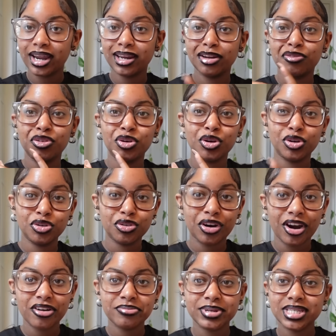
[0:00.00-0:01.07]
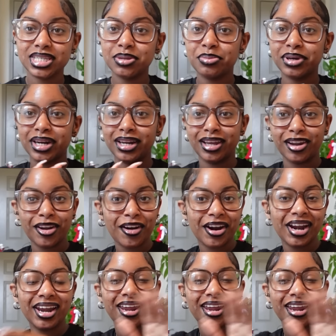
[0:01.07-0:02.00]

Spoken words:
and if you're a new Craft Bestie, put a yellow heart.